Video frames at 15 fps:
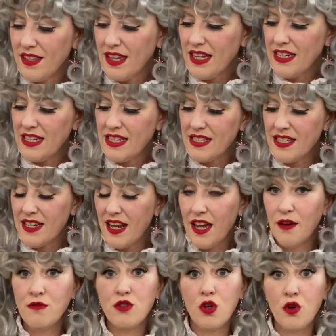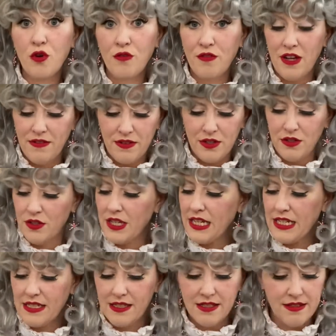And he said, I have 2 favorite
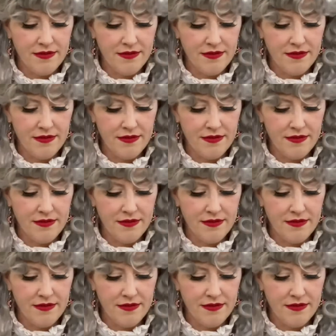cookies,